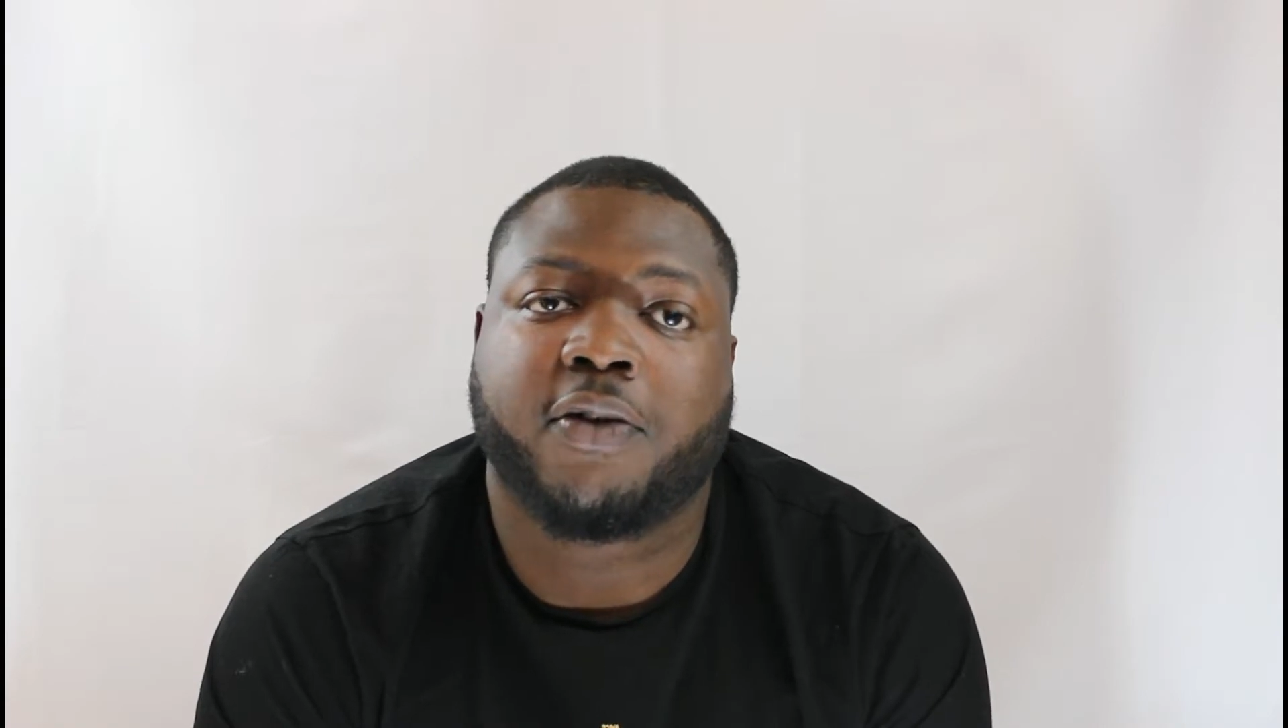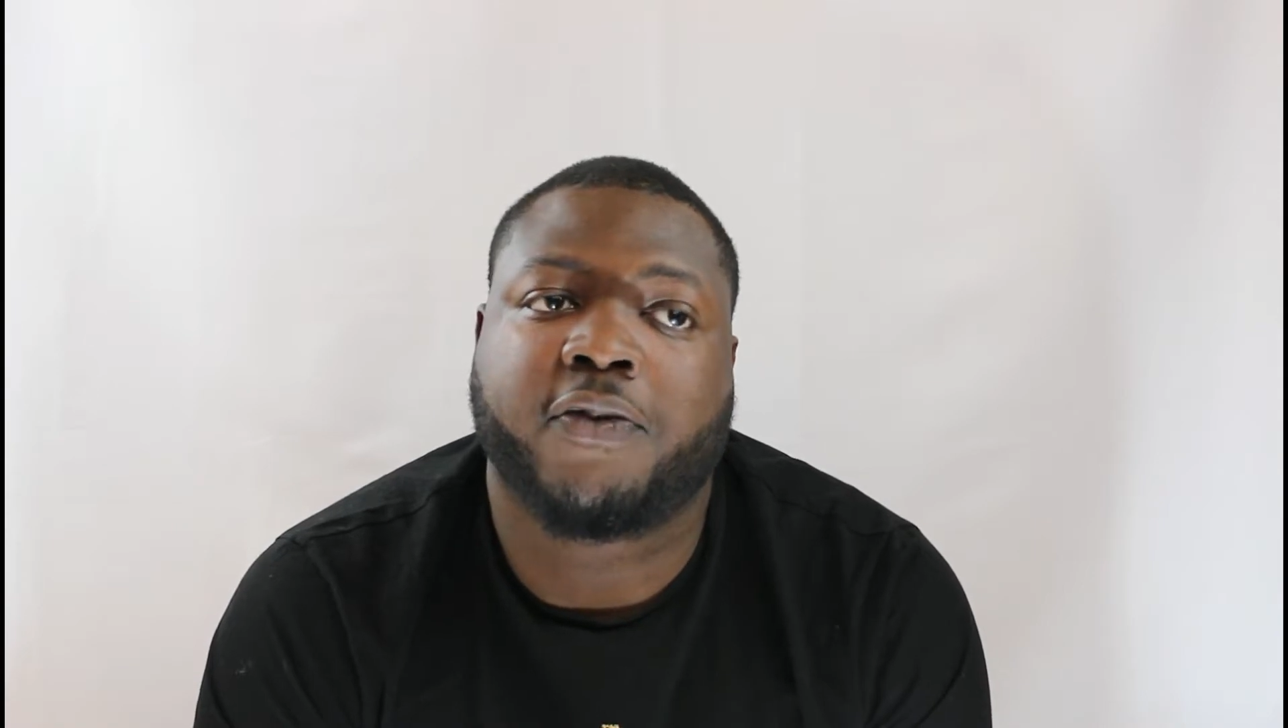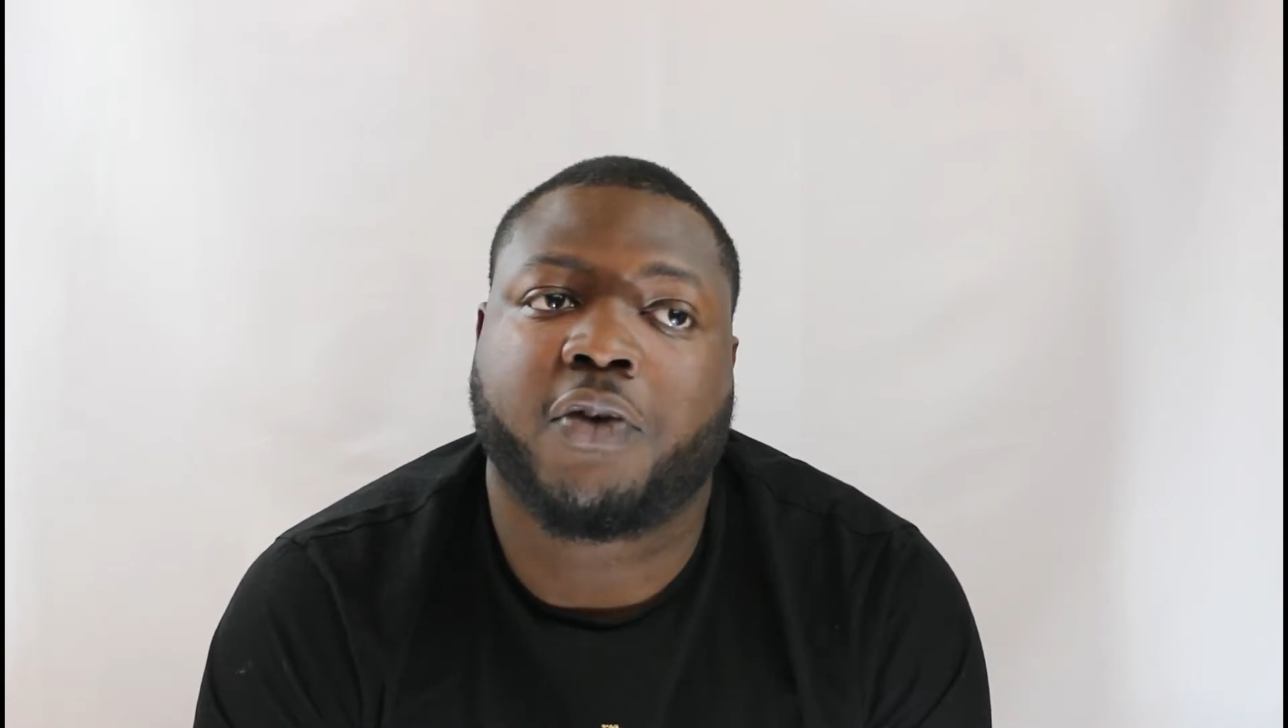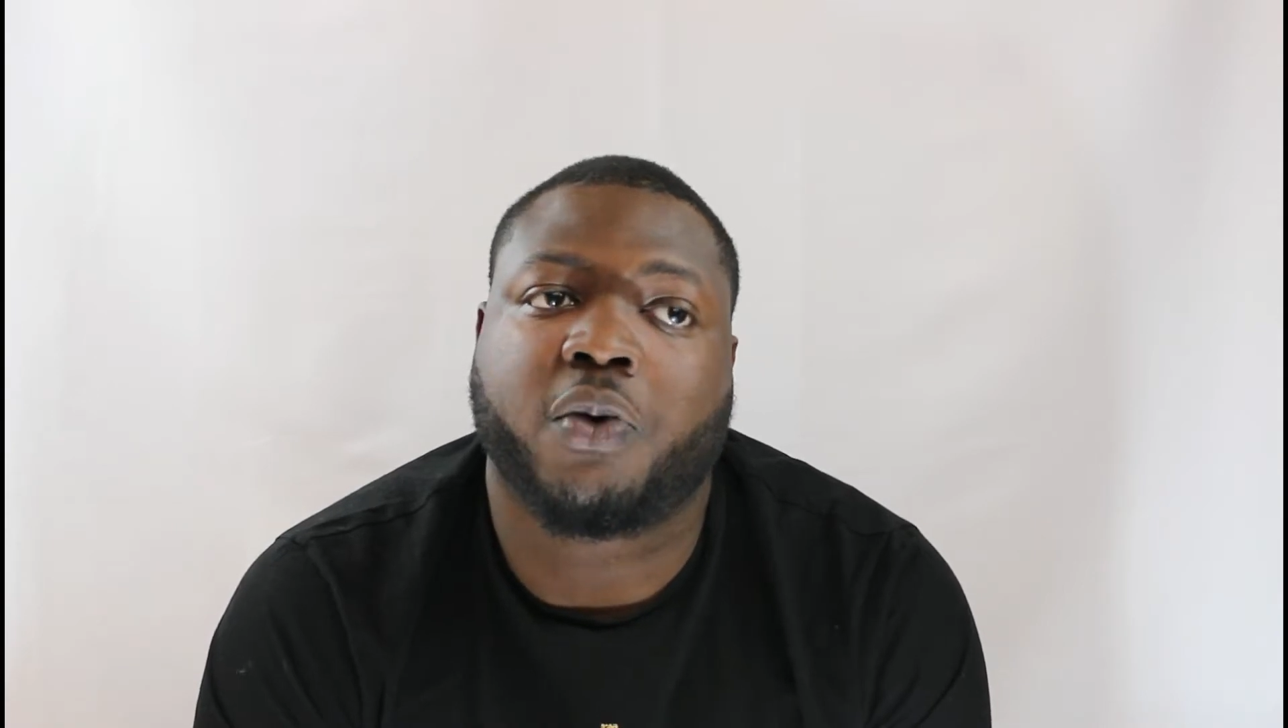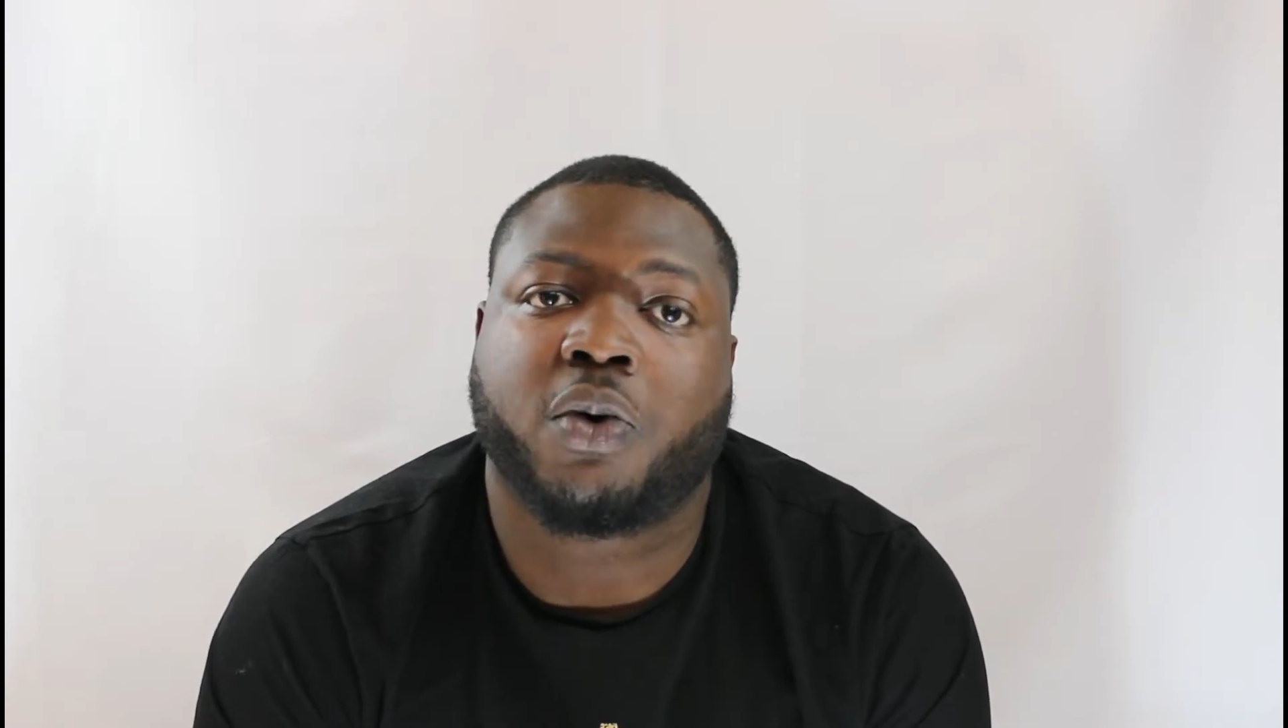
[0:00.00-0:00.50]

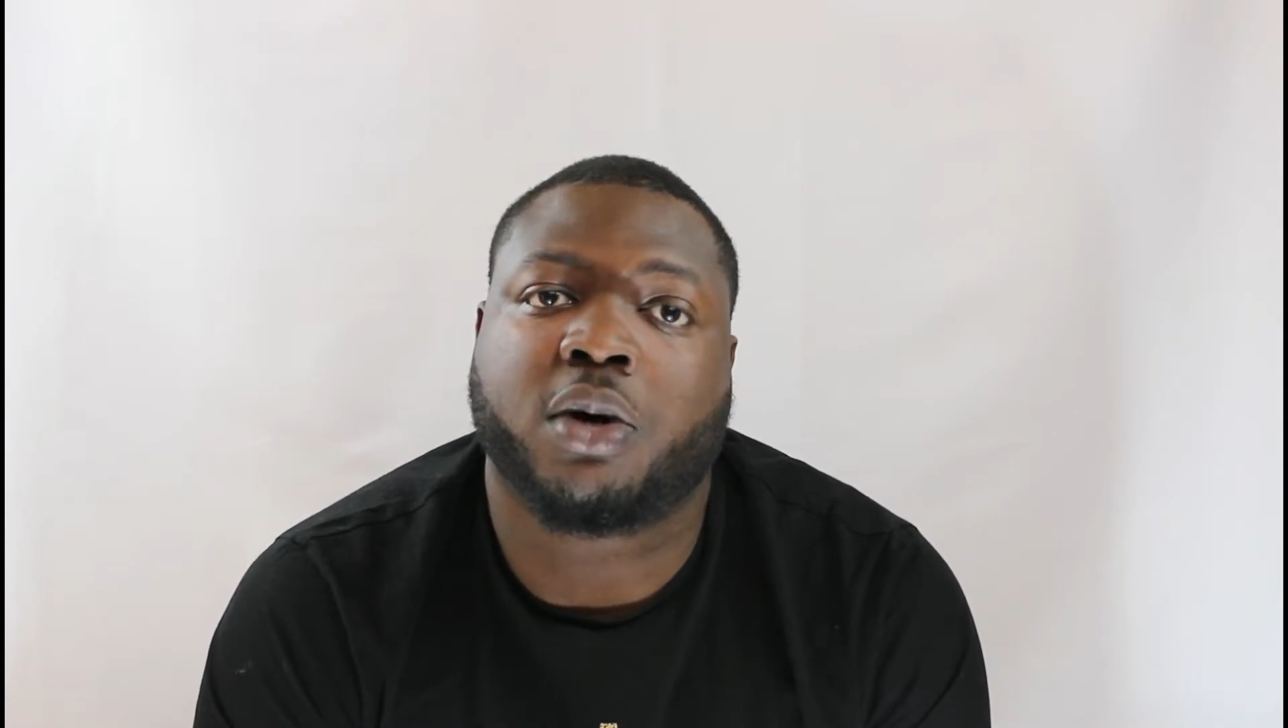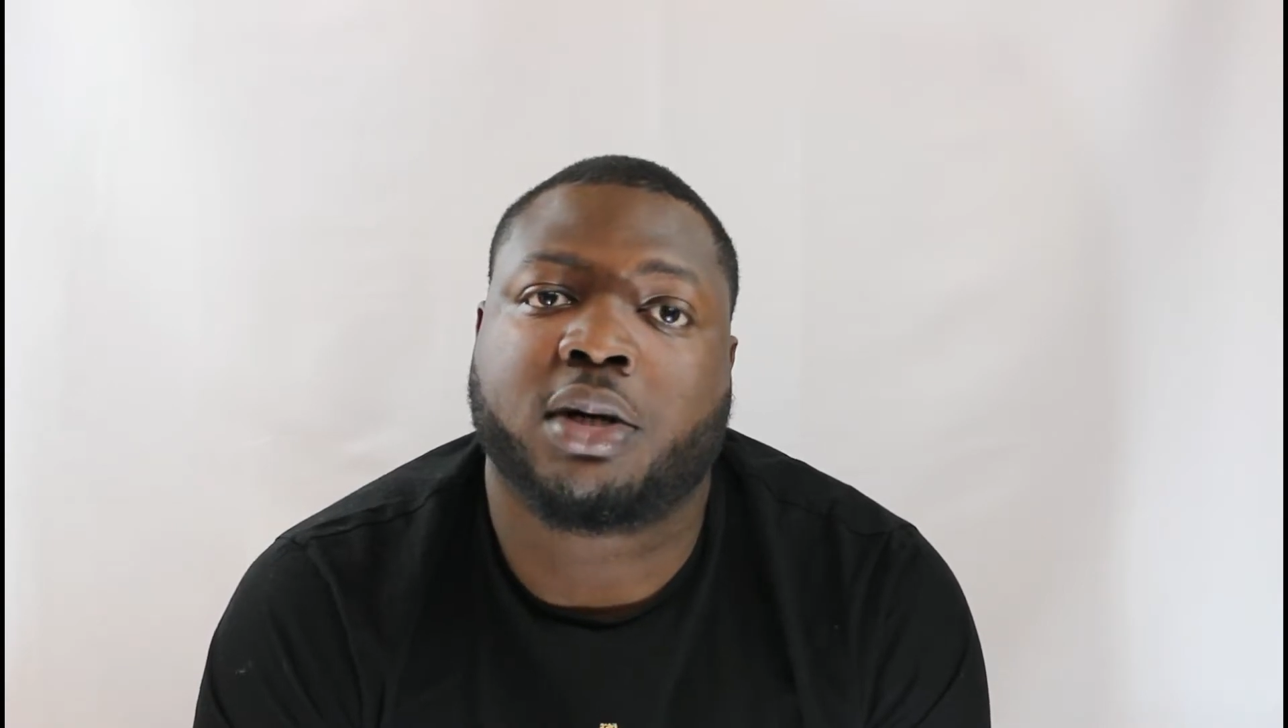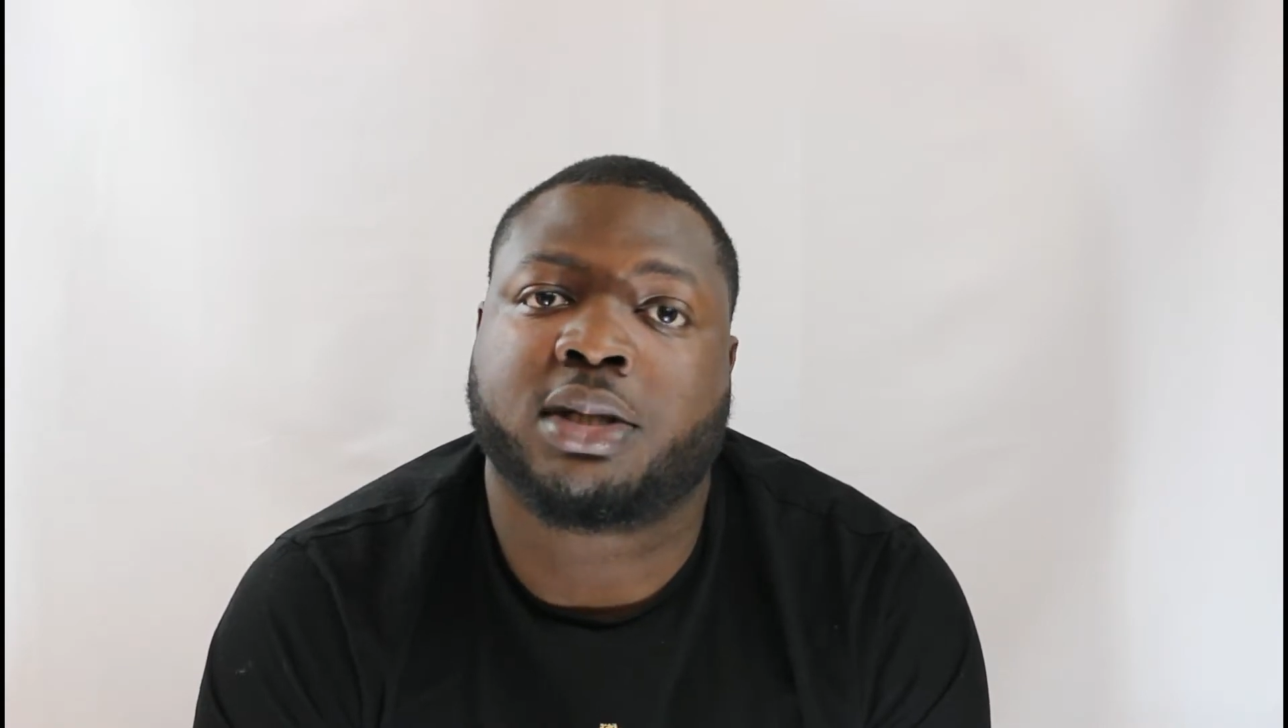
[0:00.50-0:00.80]
for